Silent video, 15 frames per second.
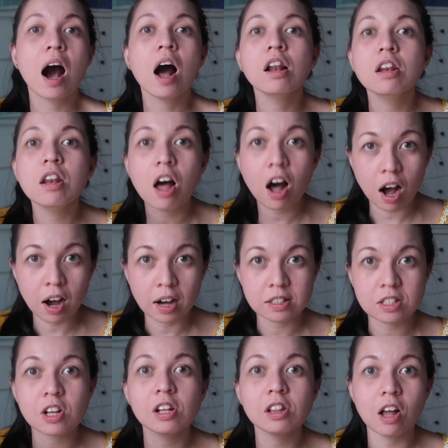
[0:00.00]
a
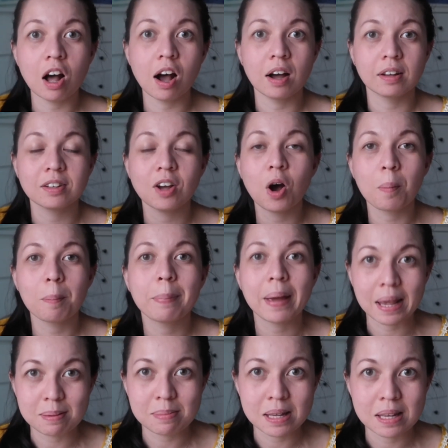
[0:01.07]
lot of
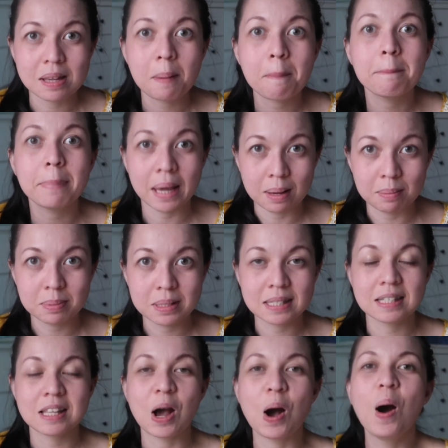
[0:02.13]
baby bibs.
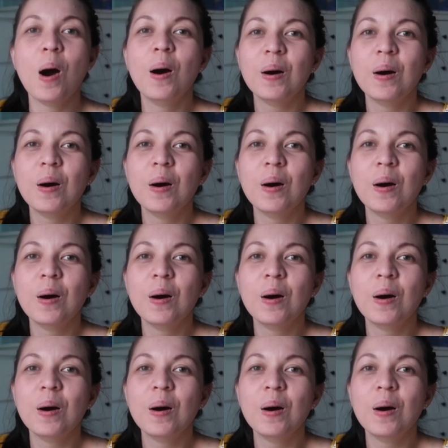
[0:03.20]
So